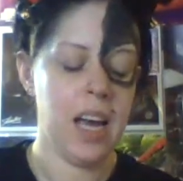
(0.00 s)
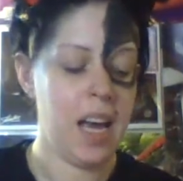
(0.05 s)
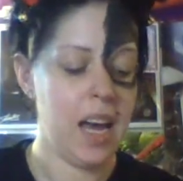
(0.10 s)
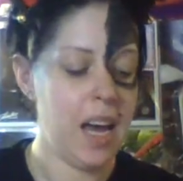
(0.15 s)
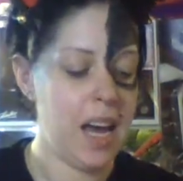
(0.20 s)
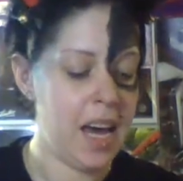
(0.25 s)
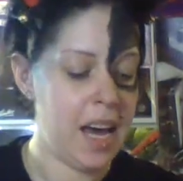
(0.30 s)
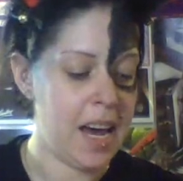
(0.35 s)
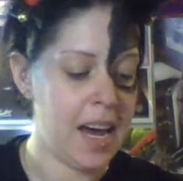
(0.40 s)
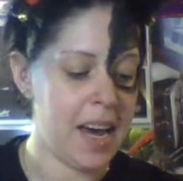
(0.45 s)

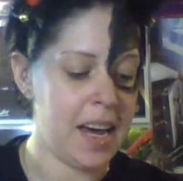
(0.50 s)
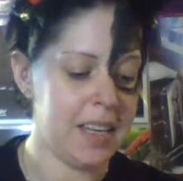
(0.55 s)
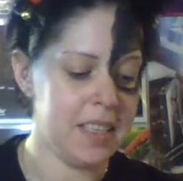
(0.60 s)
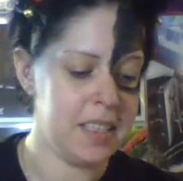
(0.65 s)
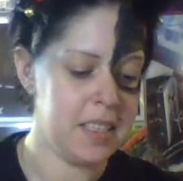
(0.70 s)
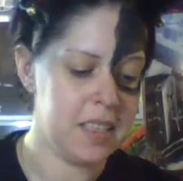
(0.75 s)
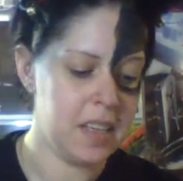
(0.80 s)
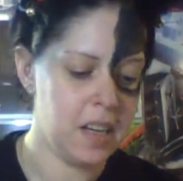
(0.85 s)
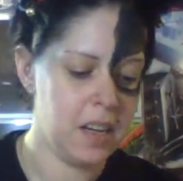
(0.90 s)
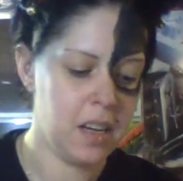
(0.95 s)

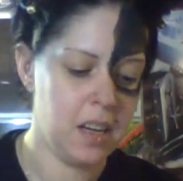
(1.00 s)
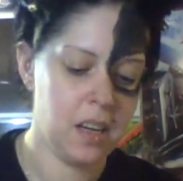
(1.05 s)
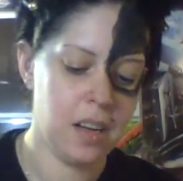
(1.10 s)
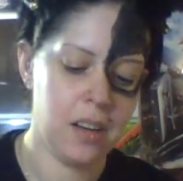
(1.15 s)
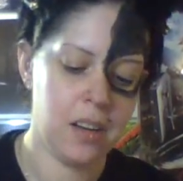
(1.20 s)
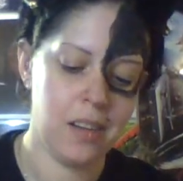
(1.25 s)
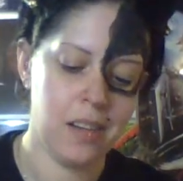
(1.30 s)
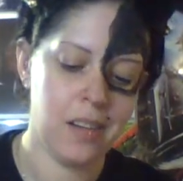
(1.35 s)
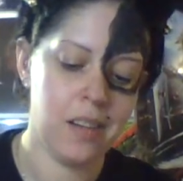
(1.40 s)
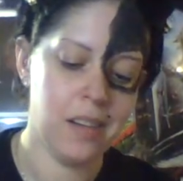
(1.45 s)
As
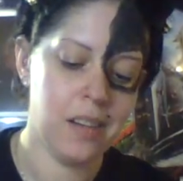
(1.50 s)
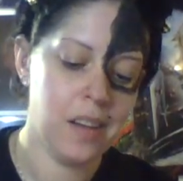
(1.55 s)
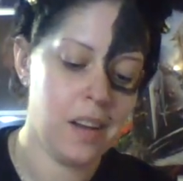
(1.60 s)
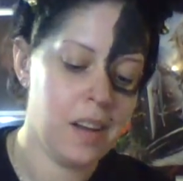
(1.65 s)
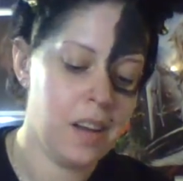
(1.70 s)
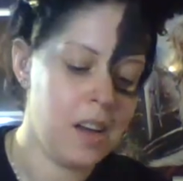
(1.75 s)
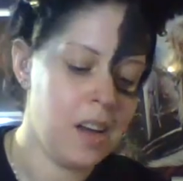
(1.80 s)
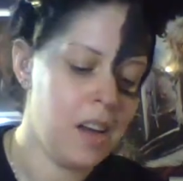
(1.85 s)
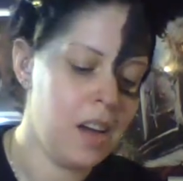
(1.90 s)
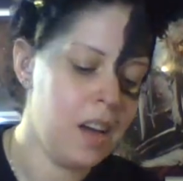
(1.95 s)

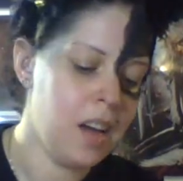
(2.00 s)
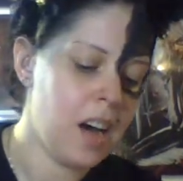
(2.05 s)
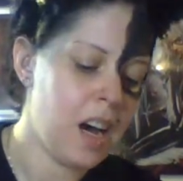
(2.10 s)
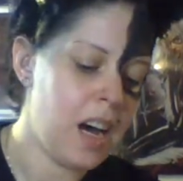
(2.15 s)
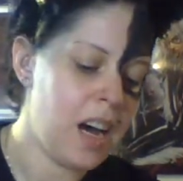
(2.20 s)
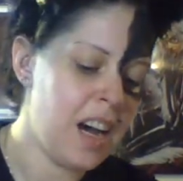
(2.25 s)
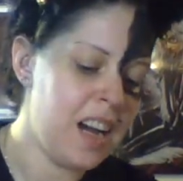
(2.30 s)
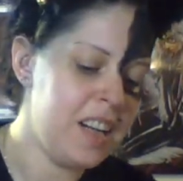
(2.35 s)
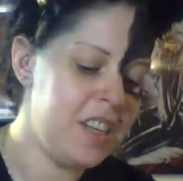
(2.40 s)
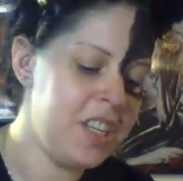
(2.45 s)

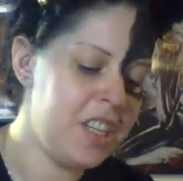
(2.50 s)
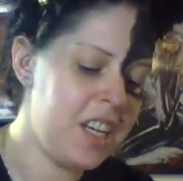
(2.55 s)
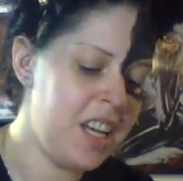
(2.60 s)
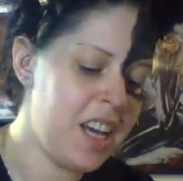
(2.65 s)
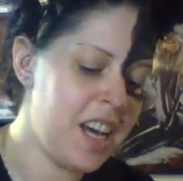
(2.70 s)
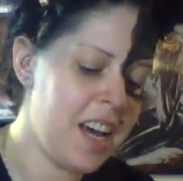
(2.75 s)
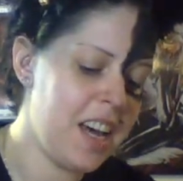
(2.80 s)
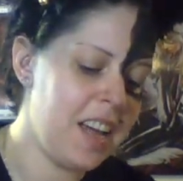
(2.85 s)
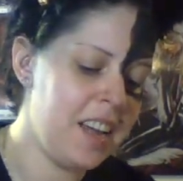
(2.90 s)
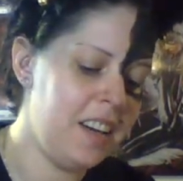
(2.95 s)

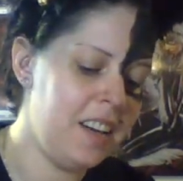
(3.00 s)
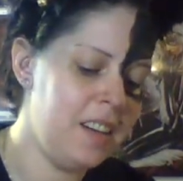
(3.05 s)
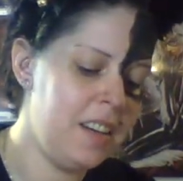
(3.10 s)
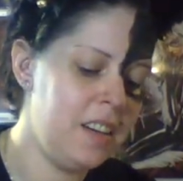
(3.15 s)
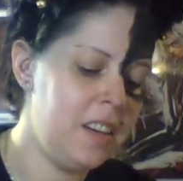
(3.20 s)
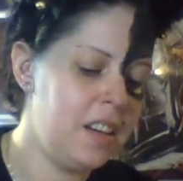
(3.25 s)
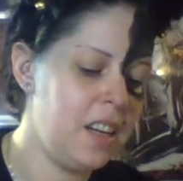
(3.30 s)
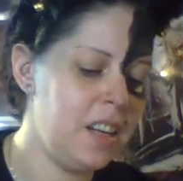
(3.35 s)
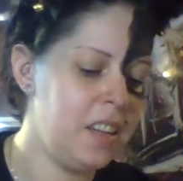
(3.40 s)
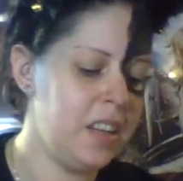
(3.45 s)
IGN,
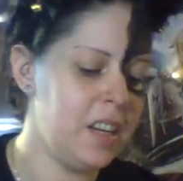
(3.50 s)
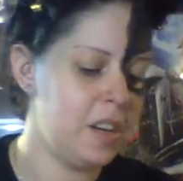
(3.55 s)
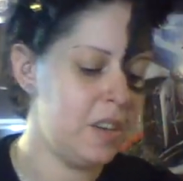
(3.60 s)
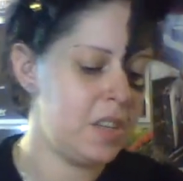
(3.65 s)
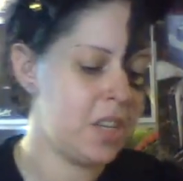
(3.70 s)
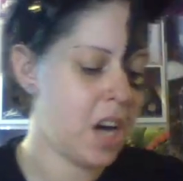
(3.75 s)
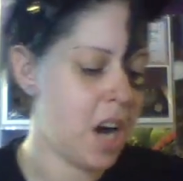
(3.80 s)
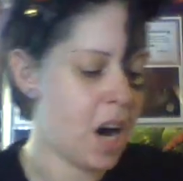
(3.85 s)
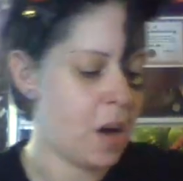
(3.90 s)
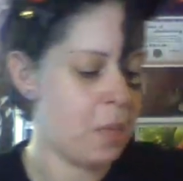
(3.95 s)
in their
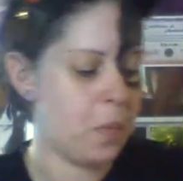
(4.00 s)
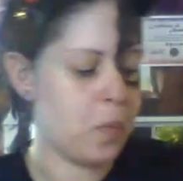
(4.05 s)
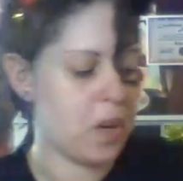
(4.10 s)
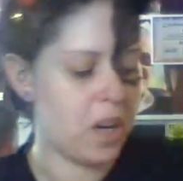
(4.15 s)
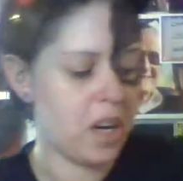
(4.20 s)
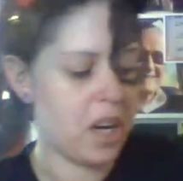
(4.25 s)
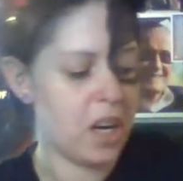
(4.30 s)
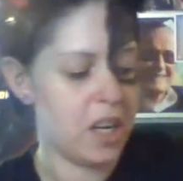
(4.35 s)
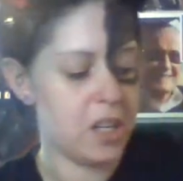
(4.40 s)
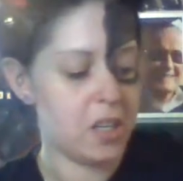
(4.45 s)
top
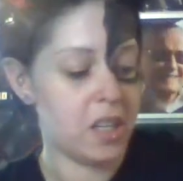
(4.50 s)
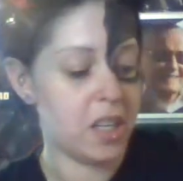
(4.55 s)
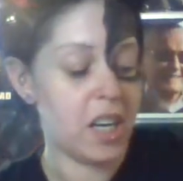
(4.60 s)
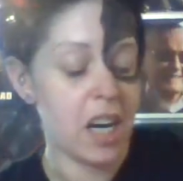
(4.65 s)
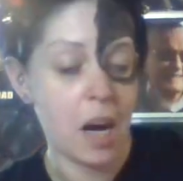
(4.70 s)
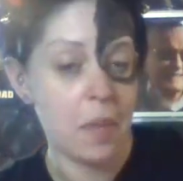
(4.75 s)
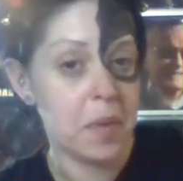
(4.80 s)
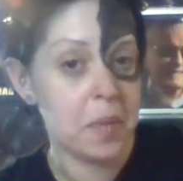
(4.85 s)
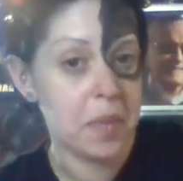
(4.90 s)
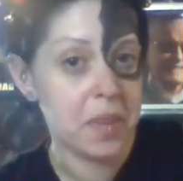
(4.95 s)
100
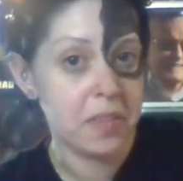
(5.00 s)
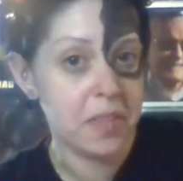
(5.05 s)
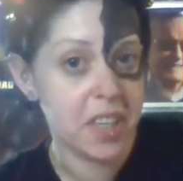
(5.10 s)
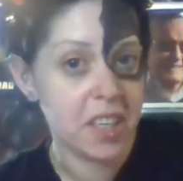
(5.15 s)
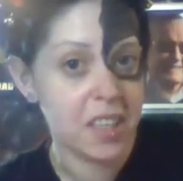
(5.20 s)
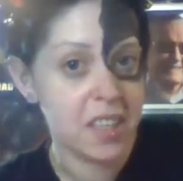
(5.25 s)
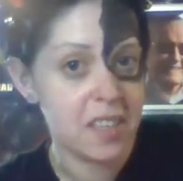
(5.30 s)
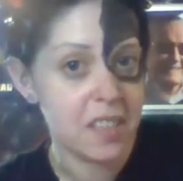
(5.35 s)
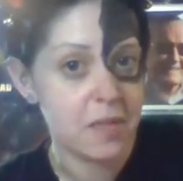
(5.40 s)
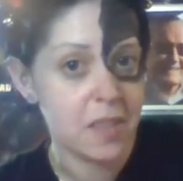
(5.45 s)
comic book
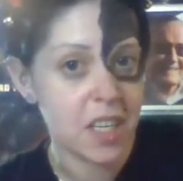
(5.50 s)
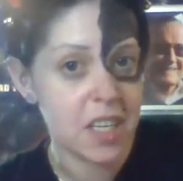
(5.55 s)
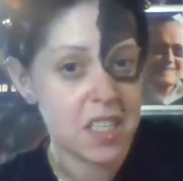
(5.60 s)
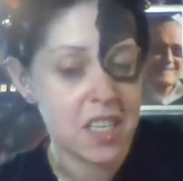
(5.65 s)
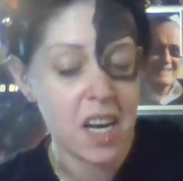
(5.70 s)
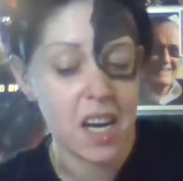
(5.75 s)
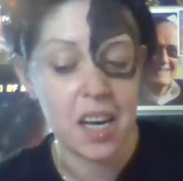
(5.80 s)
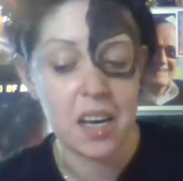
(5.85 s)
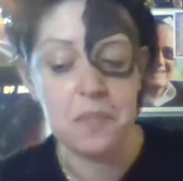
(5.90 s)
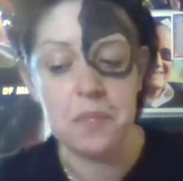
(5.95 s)
villains of all
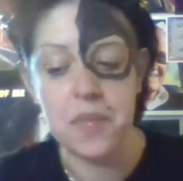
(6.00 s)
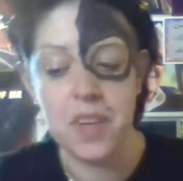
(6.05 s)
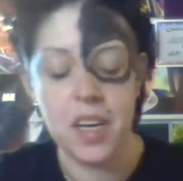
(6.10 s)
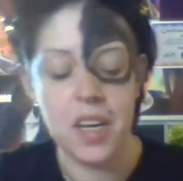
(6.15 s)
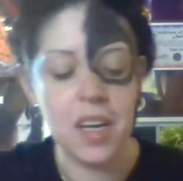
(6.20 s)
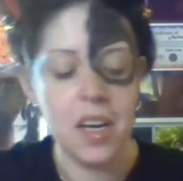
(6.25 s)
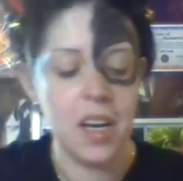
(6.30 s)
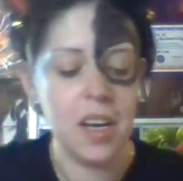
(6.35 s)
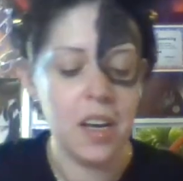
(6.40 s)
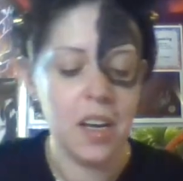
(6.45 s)
time,
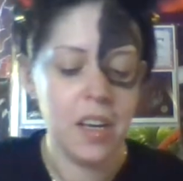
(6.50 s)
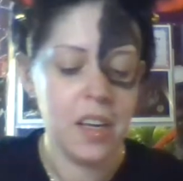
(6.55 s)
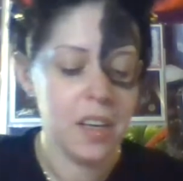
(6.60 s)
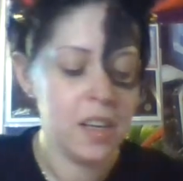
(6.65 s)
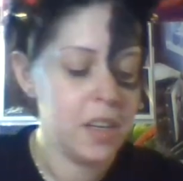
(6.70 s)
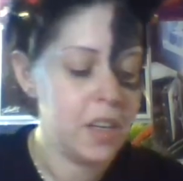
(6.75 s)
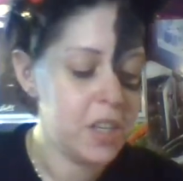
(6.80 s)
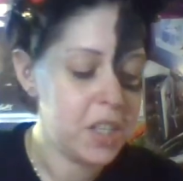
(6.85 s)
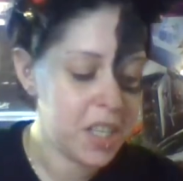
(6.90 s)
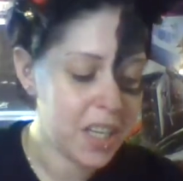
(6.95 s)

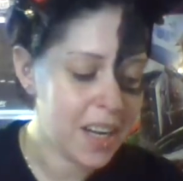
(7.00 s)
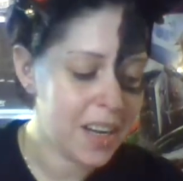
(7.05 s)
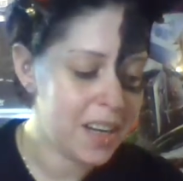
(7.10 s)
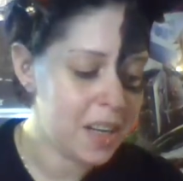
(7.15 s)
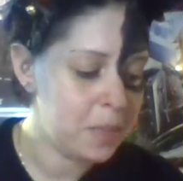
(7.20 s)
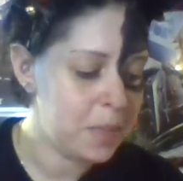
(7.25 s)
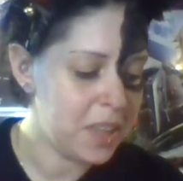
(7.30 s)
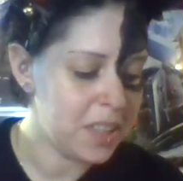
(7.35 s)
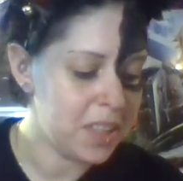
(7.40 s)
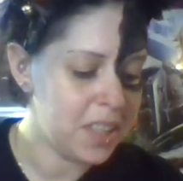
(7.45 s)
she got
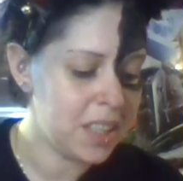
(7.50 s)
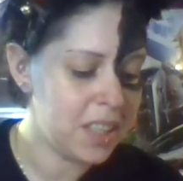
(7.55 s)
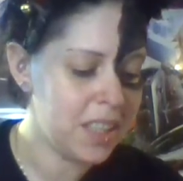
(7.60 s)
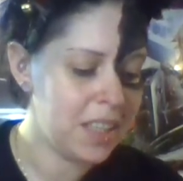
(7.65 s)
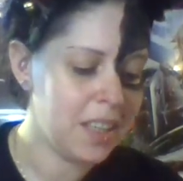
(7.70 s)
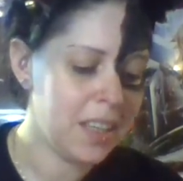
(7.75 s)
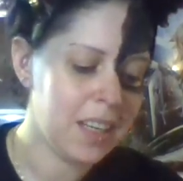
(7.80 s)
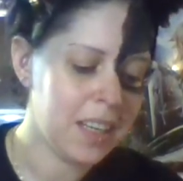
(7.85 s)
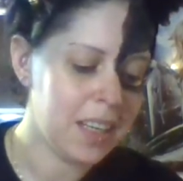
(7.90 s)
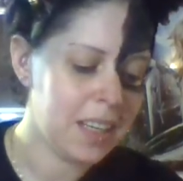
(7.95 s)
number
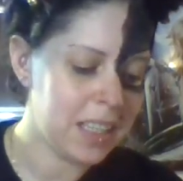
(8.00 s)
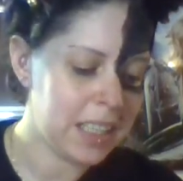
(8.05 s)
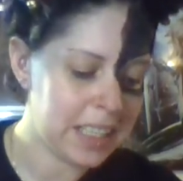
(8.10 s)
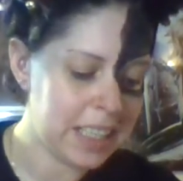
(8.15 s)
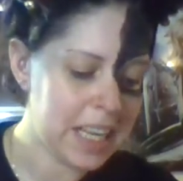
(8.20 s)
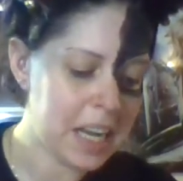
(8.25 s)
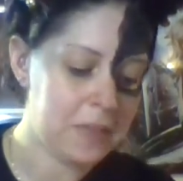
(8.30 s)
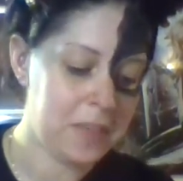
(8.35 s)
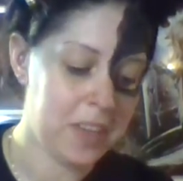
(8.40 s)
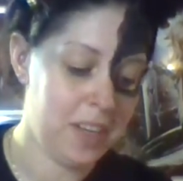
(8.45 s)

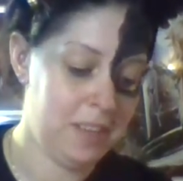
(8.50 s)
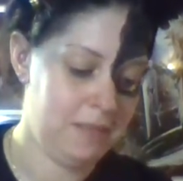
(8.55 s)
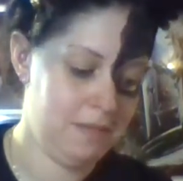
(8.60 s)
11.